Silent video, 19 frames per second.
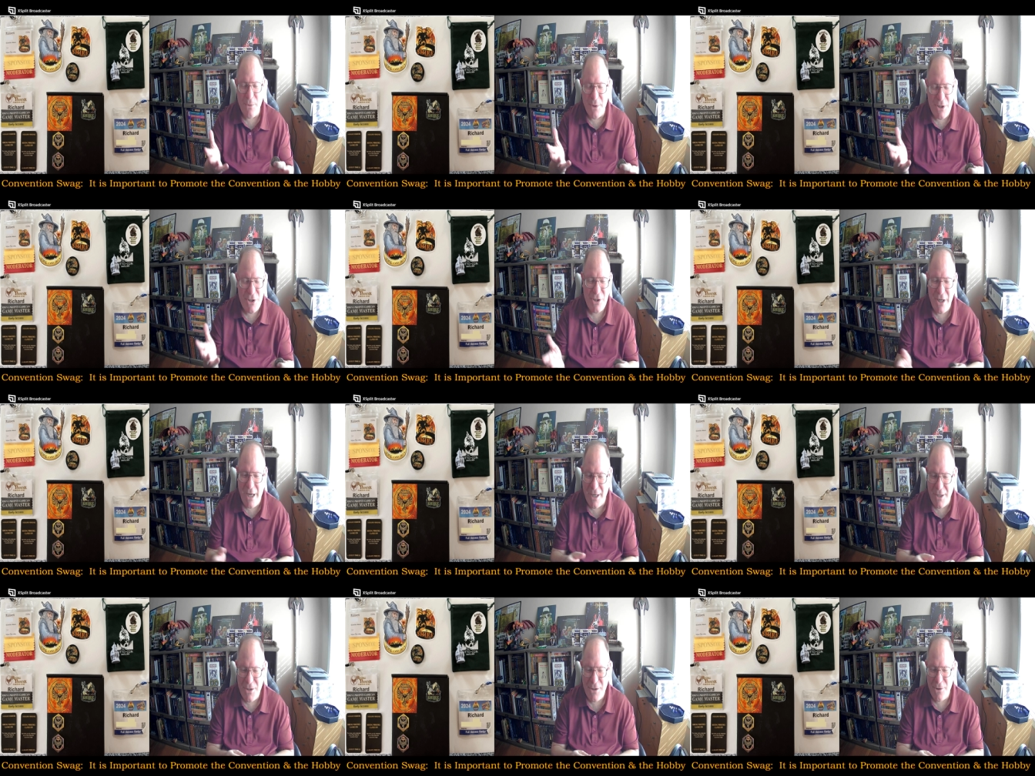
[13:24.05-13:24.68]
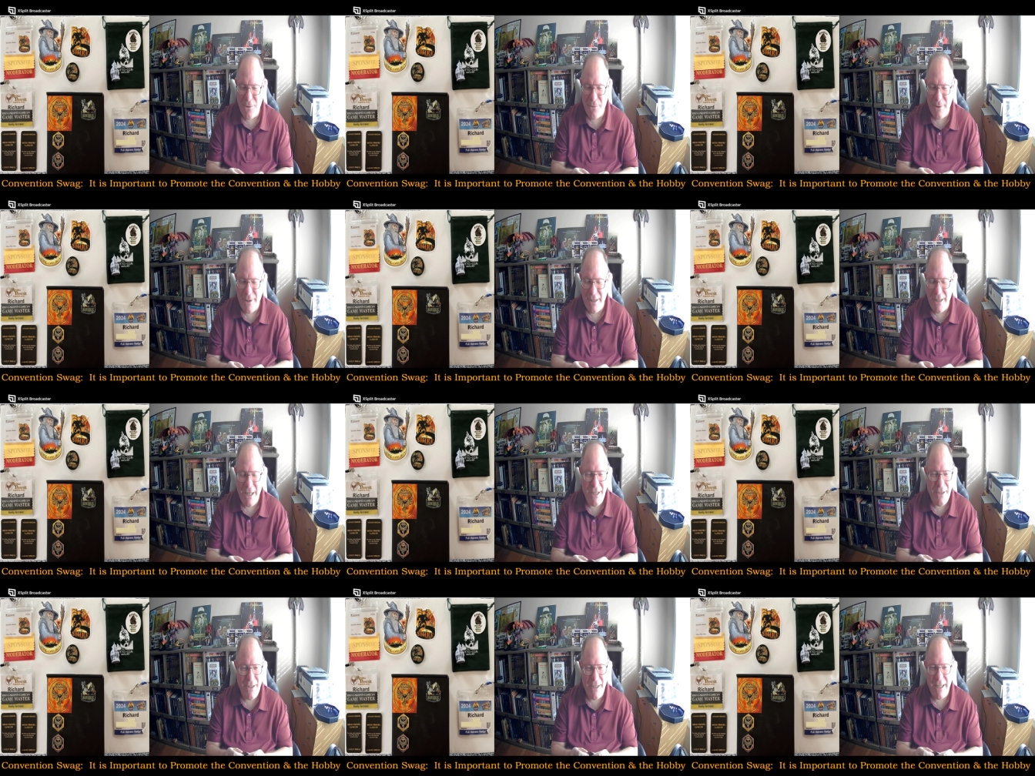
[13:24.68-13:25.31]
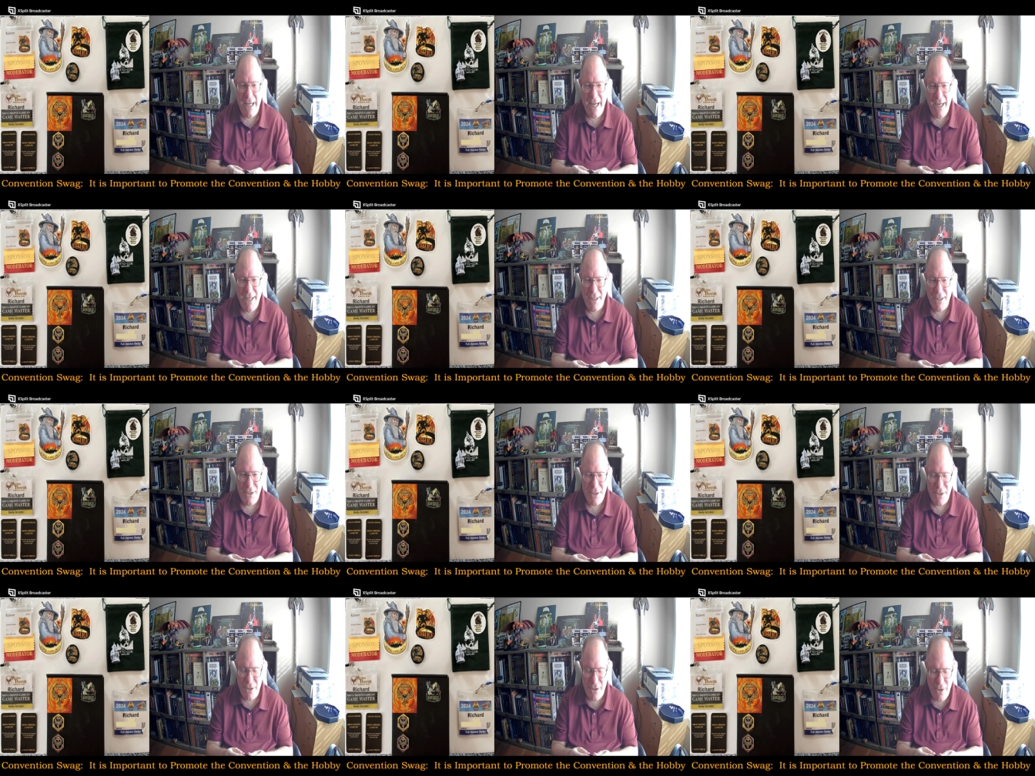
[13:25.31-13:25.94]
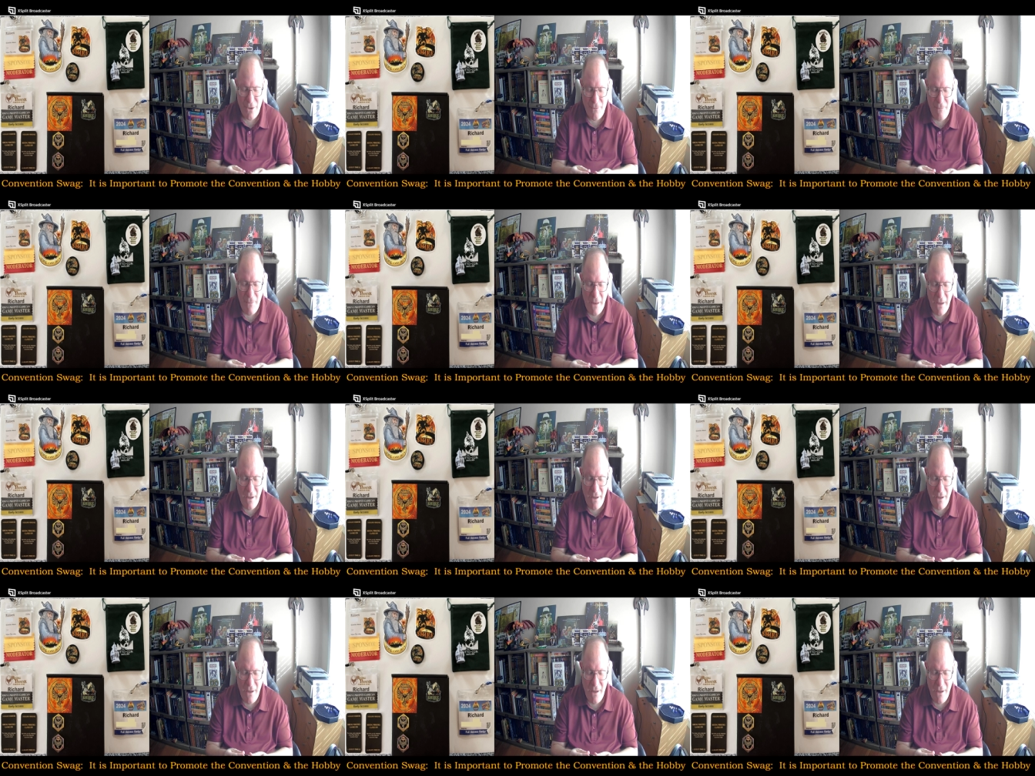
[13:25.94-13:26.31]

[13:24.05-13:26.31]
and chant to in the cadence, you know,